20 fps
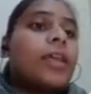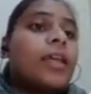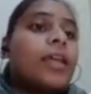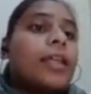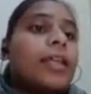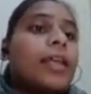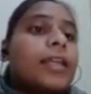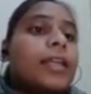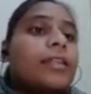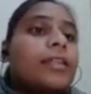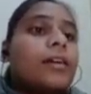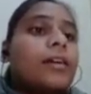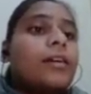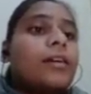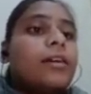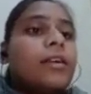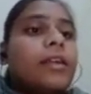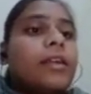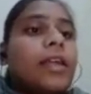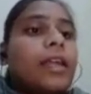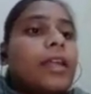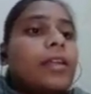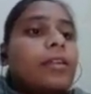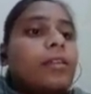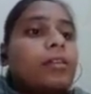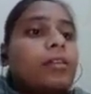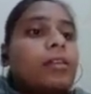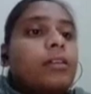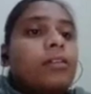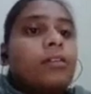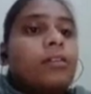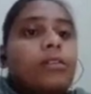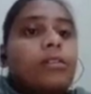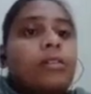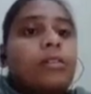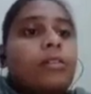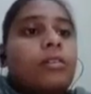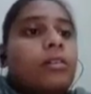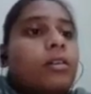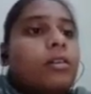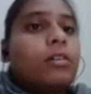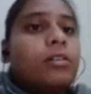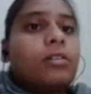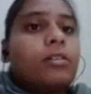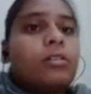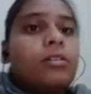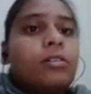constant SI unit.